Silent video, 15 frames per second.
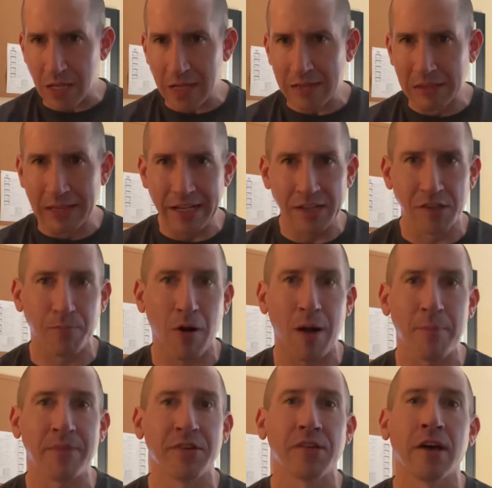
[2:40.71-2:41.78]
Lincoln's
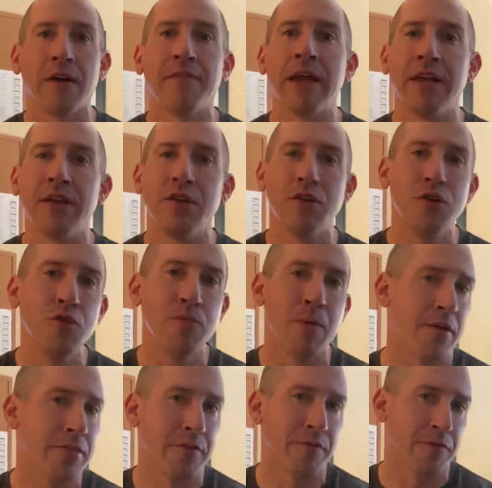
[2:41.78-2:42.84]
promise of a new
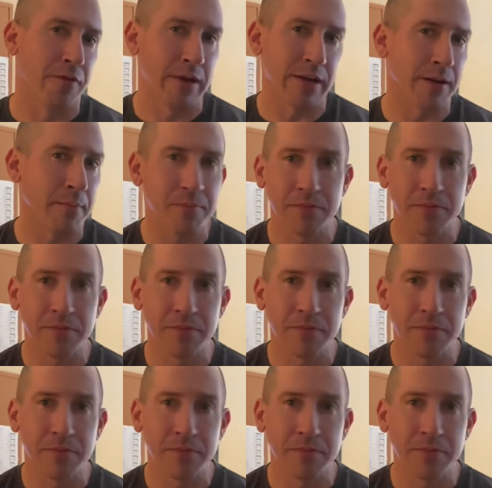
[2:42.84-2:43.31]
birth of freedom